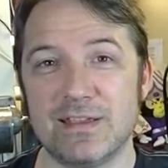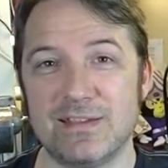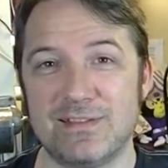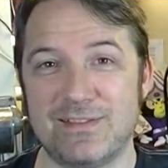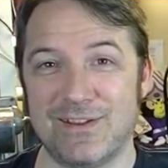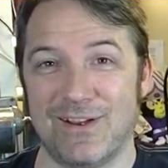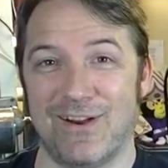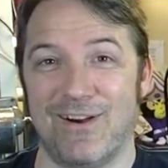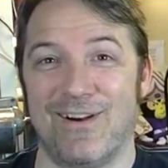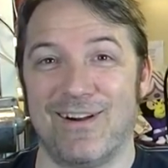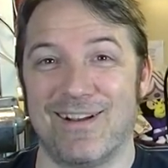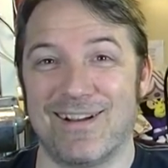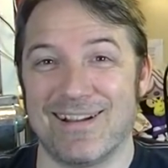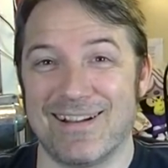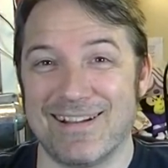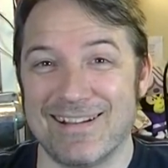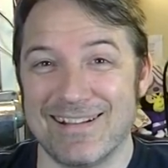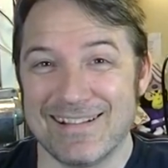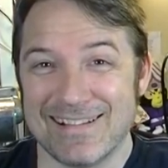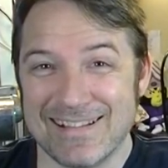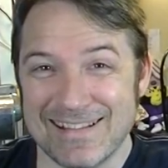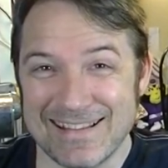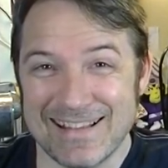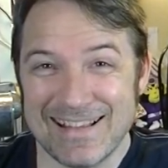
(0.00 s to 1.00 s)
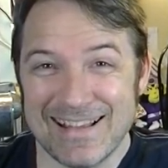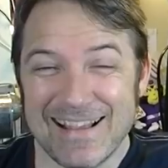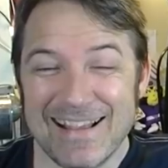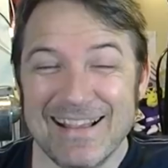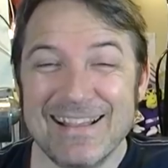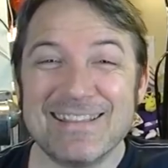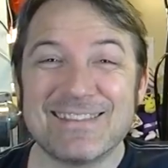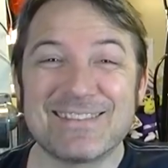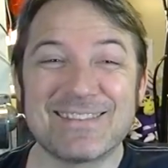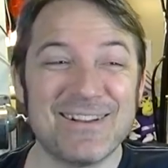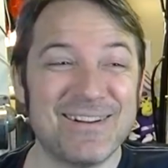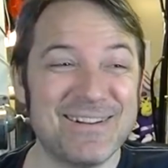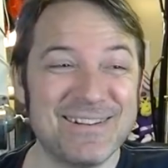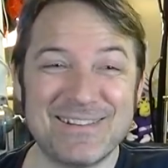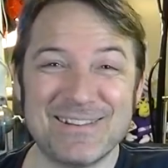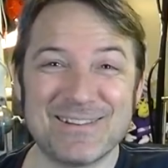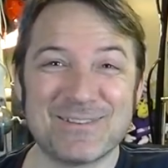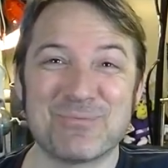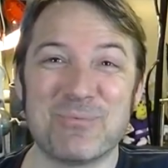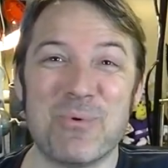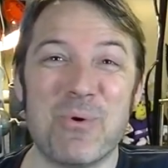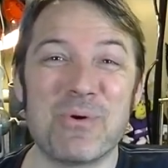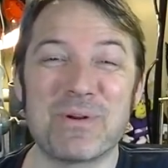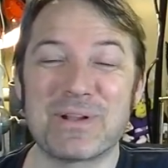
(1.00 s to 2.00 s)
guitar. so it
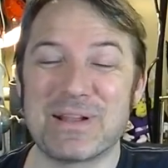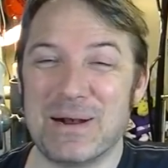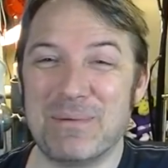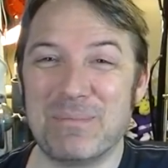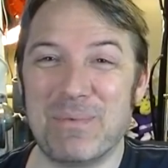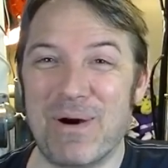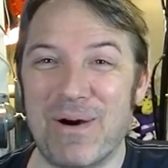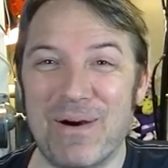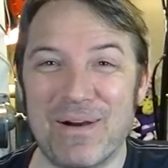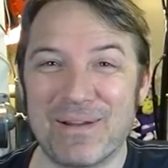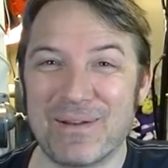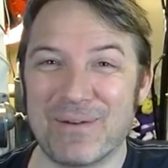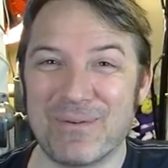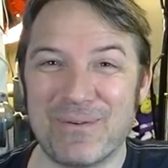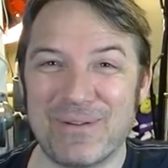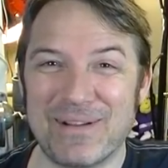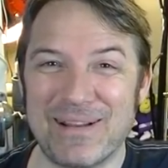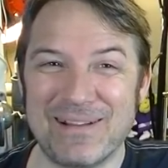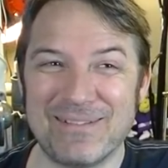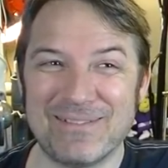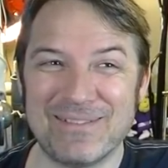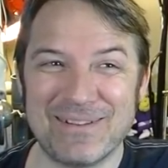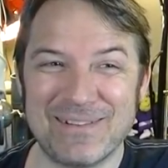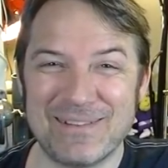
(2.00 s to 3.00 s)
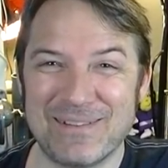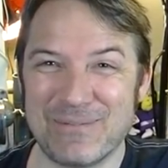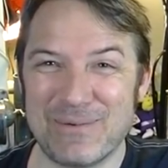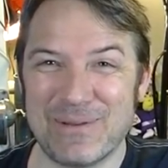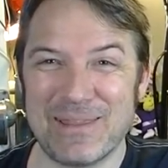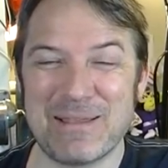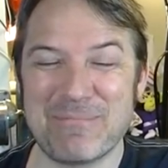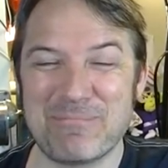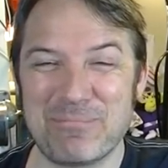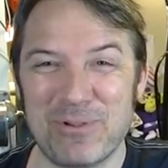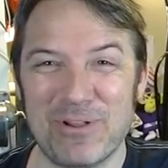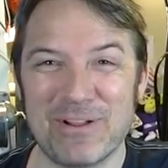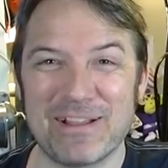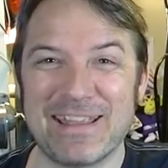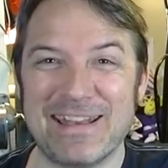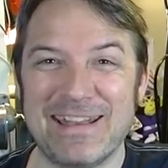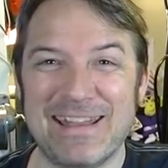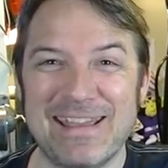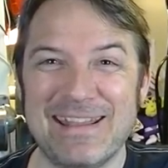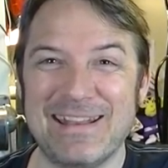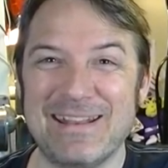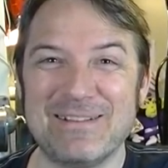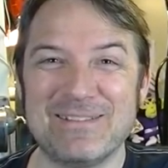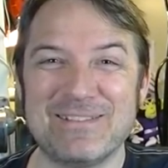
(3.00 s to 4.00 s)
just won't come on or whatever. That when they plug it
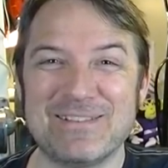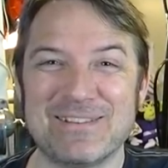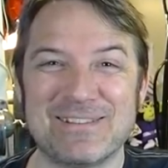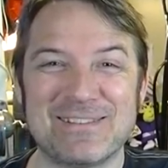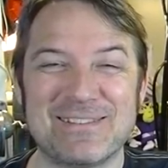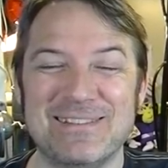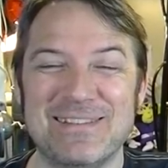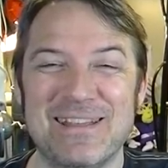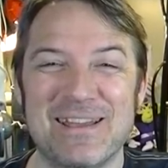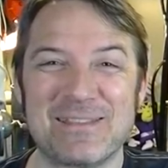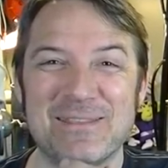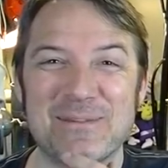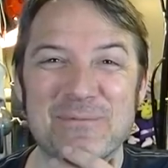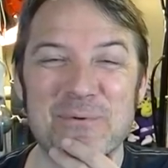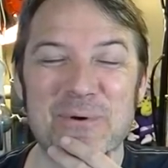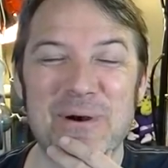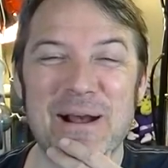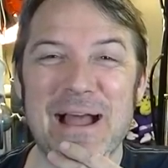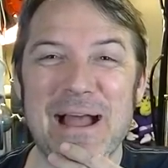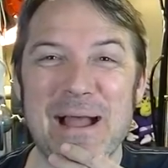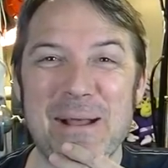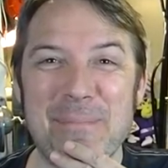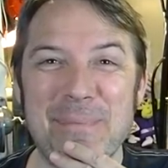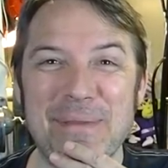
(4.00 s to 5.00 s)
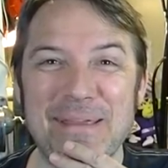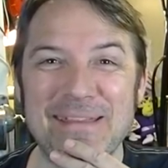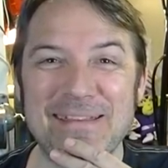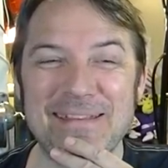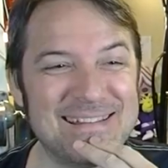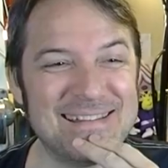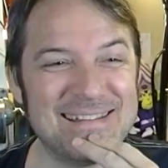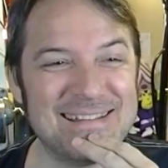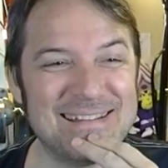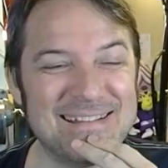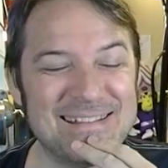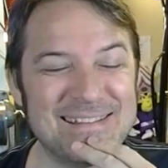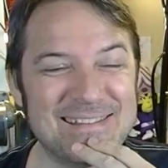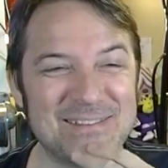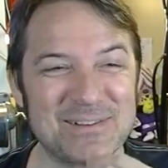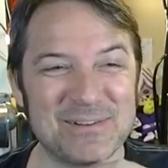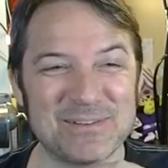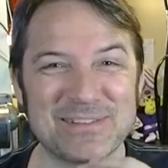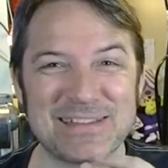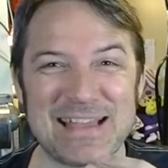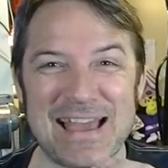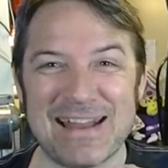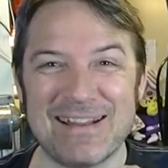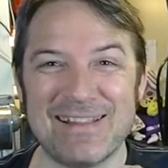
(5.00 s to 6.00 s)
in, it just nothing will happen. So
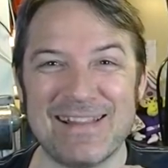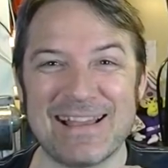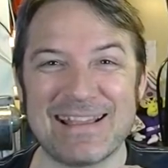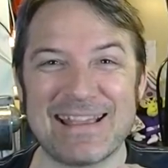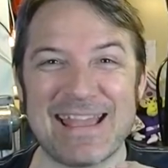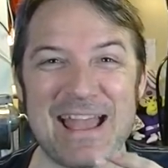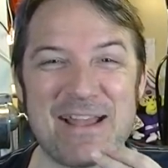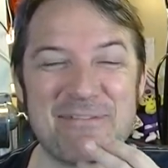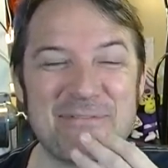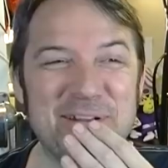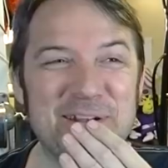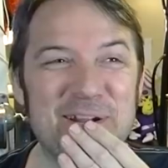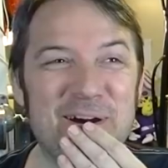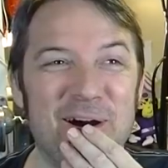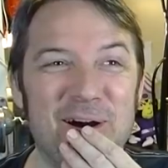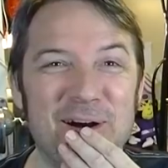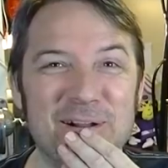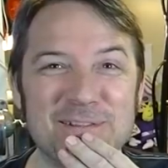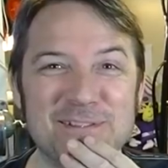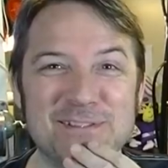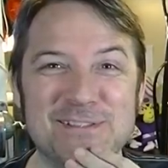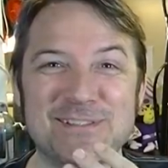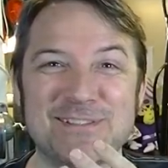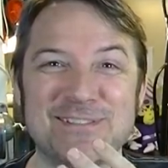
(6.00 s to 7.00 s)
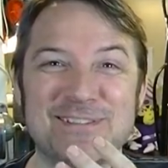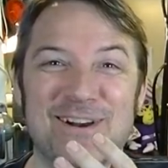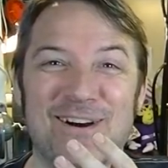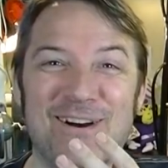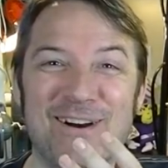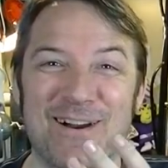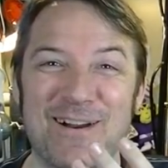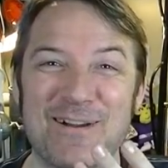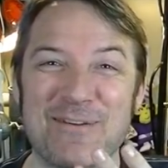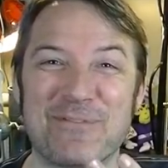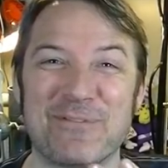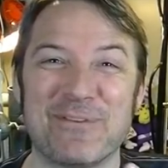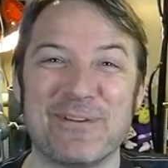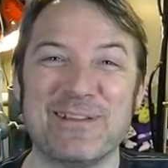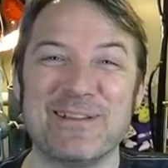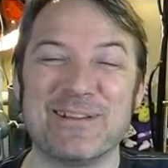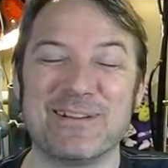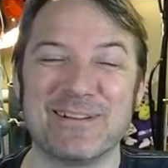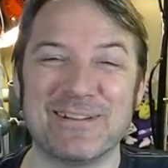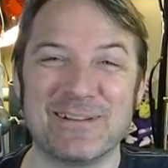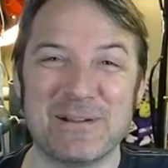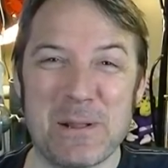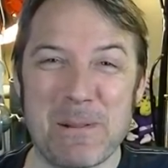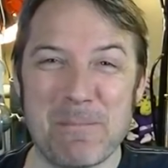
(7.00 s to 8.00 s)
it's kind of like having OnStar for
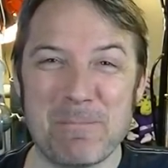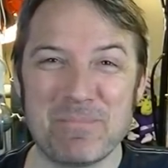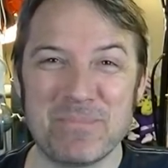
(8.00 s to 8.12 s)
your